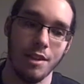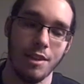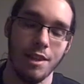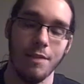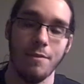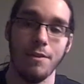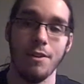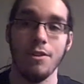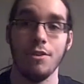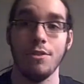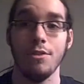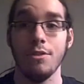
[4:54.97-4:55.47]

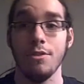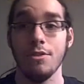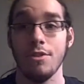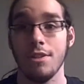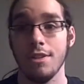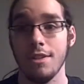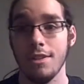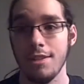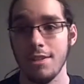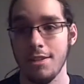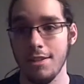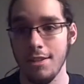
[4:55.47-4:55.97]
They've
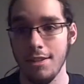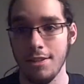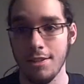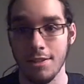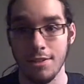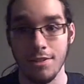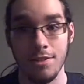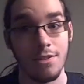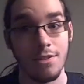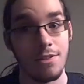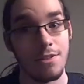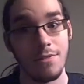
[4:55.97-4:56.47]
introduced
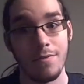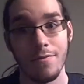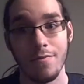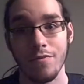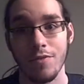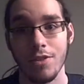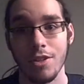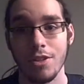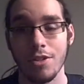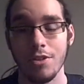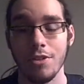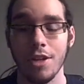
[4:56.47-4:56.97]
seasons.
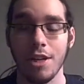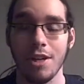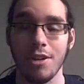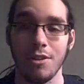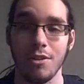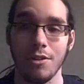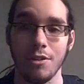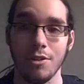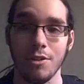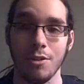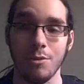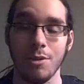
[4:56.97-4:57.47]
So not
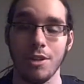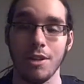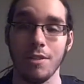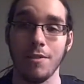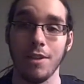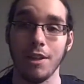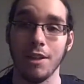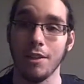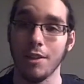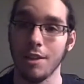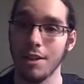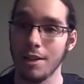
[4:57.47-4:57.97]
only do we have
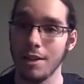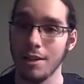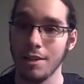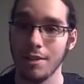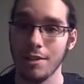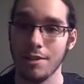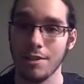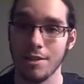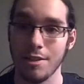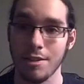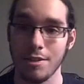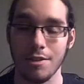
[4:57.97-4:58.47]
a
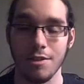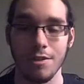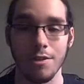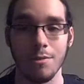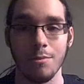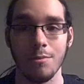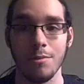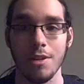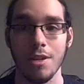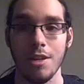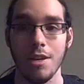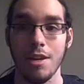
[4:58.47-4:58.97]
clock
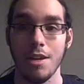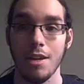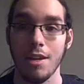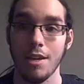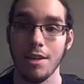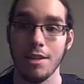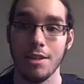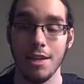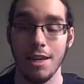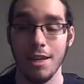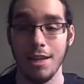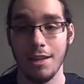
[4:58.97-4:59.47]
system,
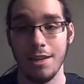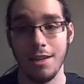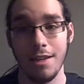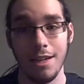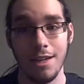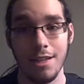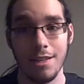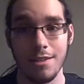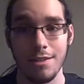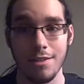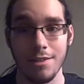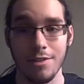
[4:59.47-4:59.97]
day and
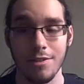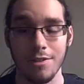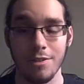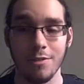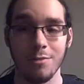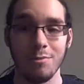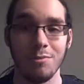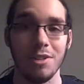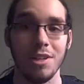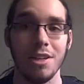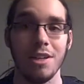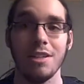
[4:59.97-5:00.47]
night
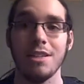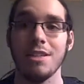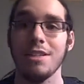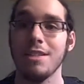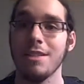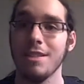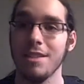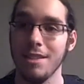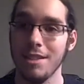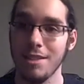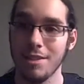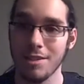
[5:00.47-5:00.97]
system,
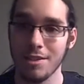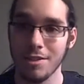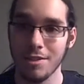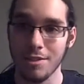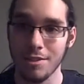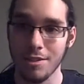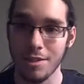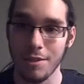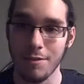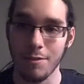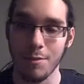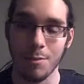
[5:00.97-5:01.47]

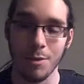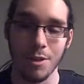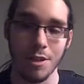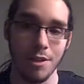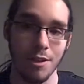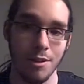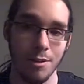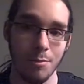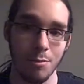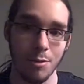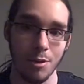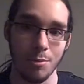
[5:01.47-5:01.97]
seasons have
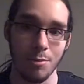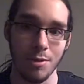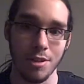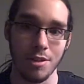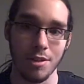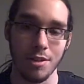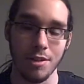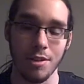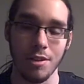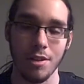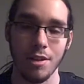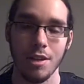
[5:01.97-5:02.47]
been
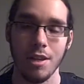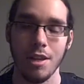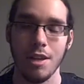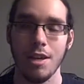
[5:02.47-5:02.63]
implemented.